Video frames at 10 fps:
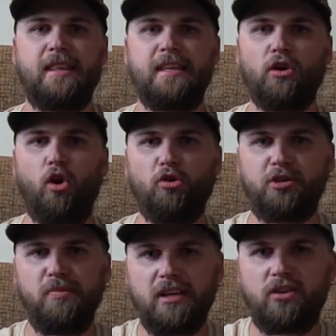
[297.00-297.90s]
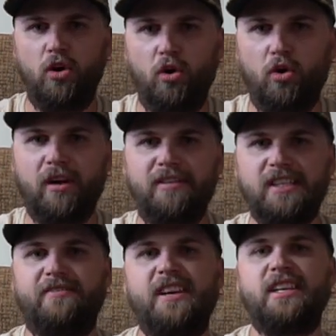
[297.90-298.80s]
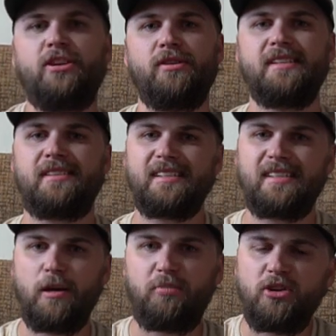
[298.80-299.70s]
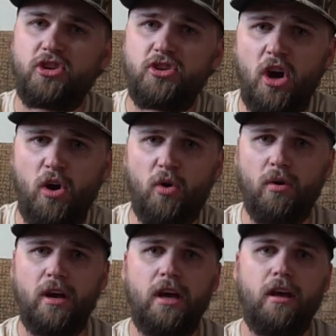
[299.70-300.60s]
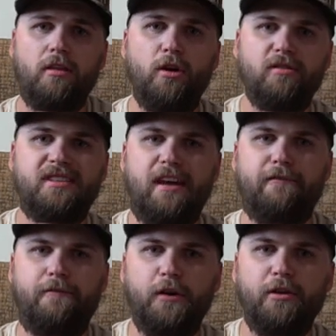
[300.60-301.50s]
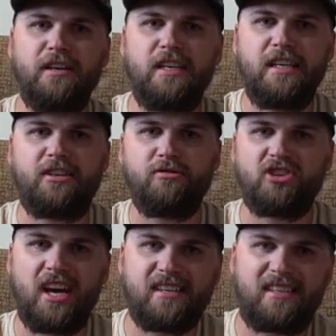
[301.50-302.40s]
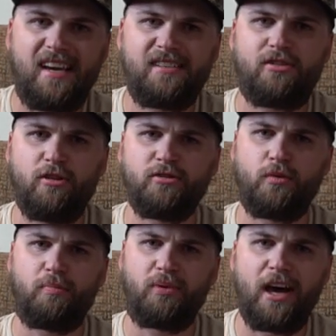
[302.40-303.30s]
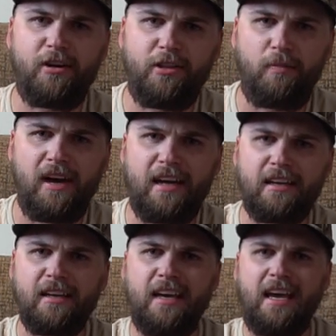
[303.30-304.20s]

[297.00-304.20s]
The ultimate goal of this video is to simply show those that feel the need to chastise those with brown in their bag